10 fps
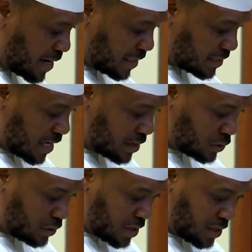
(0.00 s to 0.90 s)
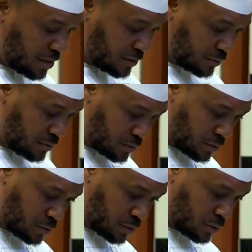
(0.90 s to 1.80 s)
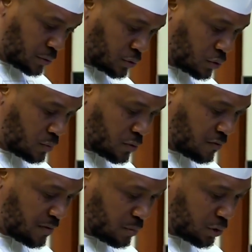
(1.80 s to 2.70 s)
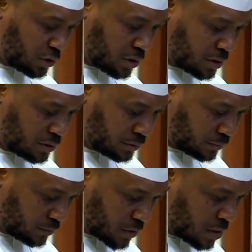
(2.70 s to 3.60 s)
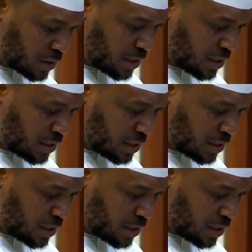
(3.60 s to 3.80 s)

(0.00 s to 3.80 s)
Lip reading: I stand today to move a motion on the